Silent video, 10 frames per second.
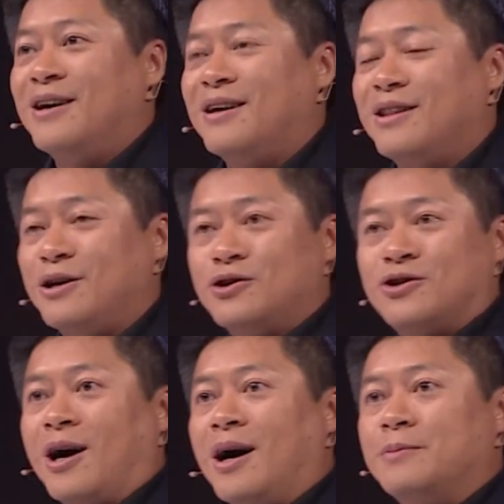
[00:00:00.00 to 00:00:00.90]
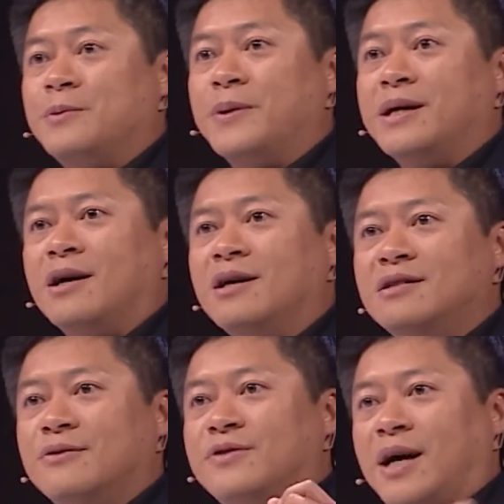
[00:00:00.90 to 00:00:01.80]
their jobs
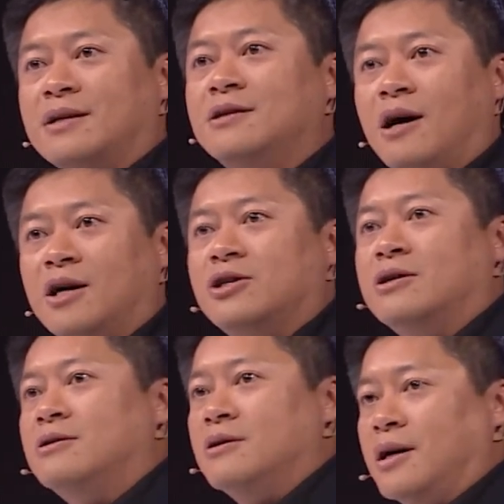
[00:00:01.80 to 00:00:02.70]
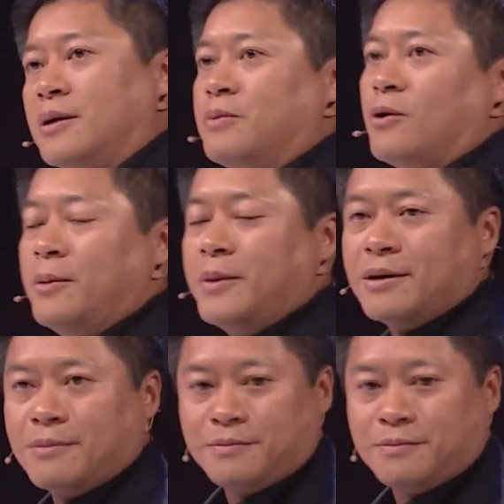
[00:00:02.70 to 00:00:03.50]
because of technological unemployment,